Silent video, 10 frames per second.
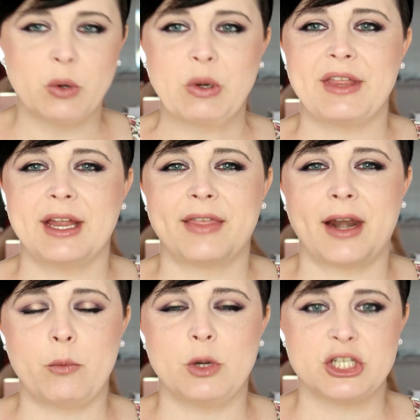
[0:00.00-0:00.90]
The only thing
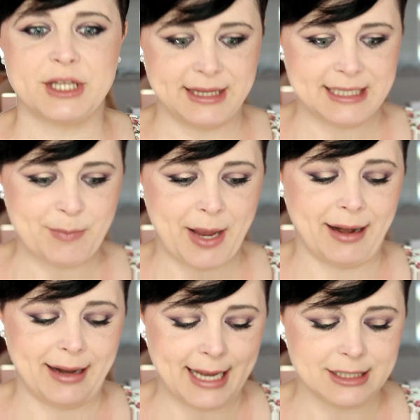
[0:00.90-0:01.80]
that I wish that this
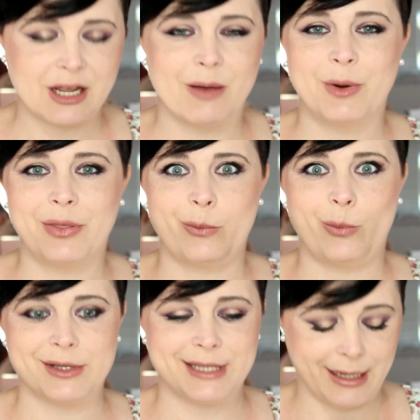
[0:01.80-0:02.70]
palette had to come with
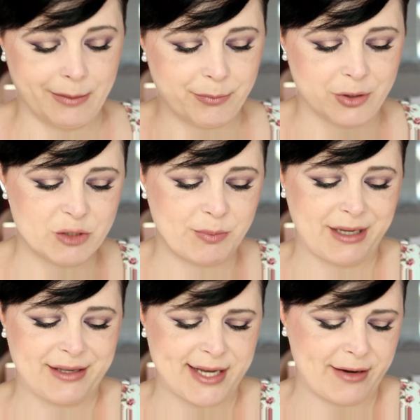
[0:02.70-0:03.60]
was a lip brush,
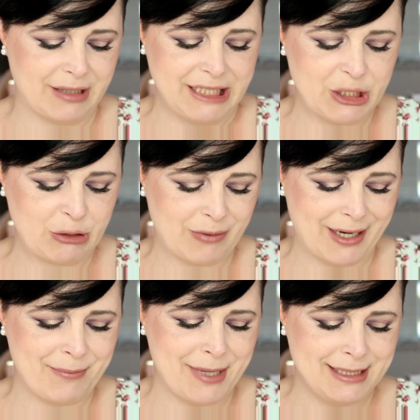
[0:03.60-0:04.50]
because I really don't
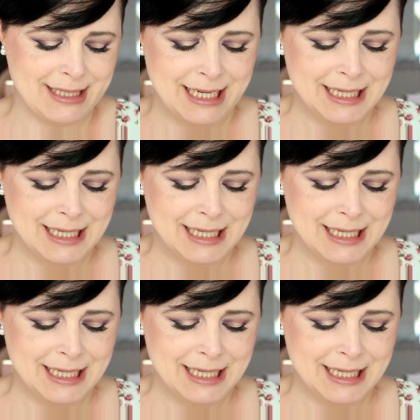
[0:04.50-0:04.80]
recommend